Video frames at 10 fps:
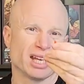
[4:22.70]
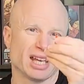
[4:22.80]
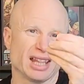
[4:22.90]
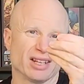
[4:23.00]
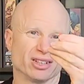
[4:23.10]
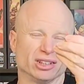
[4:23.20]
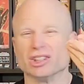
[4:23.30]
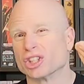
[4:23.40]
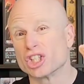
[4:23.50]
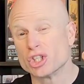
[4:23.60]
they're
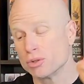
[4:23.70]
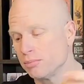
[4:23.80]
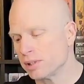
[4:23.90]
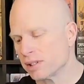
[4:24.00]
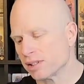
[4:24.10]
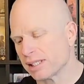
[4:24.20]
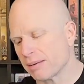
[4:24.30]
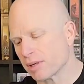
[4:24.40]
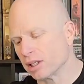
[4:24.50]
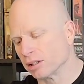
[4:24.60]
little cubes. They're
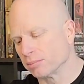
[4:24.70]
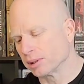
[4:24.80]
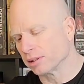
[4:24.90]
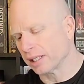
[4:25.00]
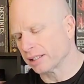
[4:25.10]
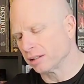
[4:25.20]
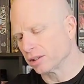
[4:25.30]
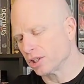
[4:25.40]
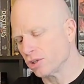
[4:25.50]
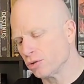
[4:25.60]
same color, but they're like little
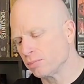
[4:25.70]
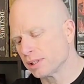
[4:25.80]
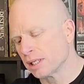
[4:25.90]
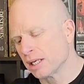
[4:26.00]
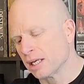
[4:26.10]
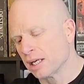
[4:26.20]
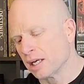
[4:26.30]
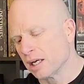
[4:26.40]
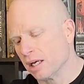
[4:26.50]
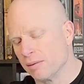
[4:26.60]
cubes.
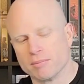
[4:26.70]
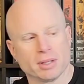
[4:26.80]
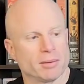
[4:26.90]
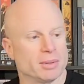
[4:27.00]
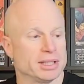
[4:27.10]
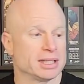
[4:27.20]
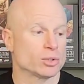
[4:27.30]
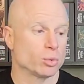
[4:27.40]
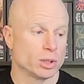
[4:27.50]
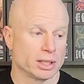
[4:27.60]
But in
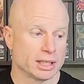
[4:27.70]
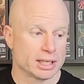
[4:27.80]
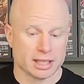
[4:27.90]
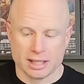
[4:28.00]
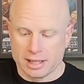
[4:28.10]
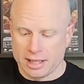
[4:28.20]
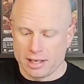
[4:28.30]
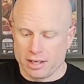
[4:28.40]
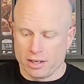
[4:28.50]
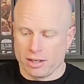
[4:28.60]
this one,
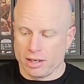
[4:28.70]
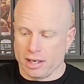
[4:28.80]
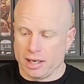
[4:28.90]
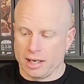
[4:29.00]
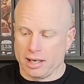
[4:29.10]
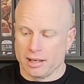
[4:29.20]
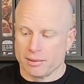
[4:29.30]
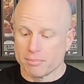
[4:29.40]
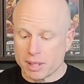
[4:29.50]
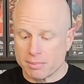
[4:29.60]
they're
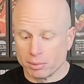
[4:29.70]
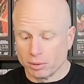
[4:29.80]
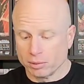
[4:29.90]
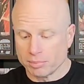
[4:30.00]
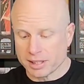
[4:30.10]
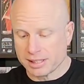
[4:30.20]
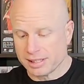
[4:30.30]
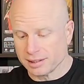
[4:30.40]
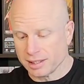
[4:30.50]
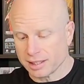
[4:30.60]
people, because it's
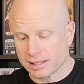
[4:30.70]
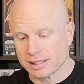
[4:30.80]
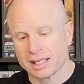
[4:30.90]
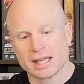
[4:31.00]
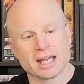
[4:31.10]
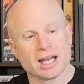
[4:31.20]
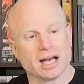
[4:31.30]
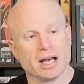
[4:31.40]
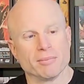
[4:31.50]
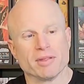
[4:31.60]
deluxe.
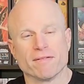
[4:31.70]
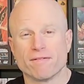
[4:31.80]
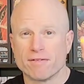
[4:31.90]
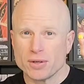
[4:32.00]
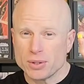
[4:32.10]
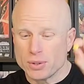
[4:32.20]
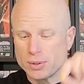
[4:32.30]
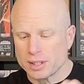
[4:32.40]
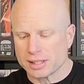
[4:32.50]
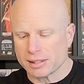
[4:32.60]
The
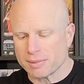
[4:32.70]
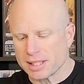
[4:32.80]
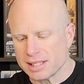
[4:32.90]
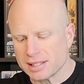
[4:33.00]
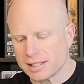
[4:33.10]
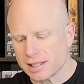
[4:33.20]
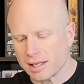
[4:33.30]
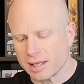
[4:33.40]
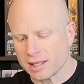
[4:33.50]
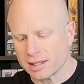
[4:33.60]
food, some of these
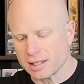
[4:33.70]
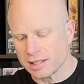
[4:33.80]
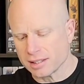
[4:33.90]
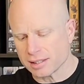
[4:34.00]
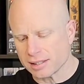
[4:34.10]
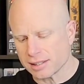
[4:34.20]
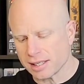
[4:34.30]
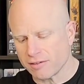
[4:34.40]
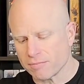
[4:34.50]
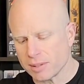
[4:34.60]
things,
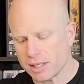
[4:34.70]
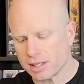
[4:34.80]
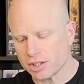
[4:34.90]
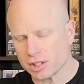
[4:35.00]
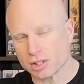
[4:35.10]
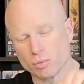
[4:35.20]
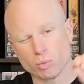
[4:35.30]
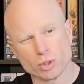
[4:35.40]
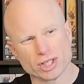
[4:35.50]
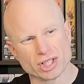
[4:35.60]
instead of being just
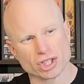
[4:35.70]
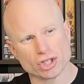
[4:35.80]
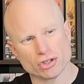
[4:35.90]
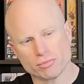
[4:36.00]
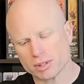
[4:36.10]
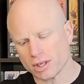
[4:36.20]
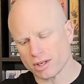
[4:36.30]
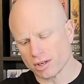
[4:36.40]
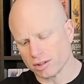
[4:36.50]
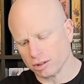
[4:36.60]
wooden cubes,
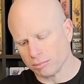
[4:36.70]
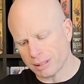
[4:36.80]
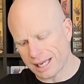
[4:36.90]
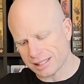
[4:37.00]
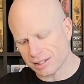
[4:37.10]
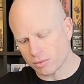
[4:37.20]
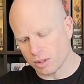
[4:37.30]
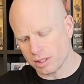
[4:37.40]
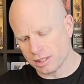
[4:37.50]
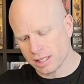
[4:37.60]
are little plastic
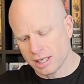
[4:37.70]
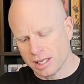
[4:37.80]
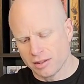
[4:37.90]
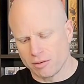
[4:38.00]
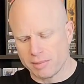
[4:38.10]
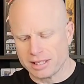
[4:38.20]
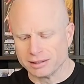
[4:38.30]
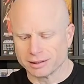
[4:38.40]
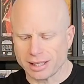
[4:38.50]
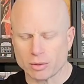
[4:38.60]
ones. They're made to
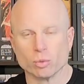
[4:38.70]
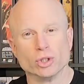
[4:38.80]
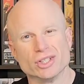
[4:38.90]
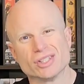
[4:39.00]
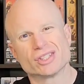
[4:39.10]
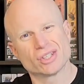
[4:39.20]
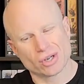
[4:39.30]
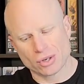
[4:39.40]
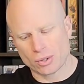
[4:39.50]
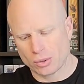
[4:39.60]
look like wood and
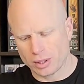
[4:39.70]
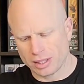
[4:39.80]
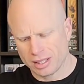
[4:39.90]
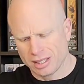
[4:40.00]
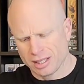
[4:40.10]
stone, and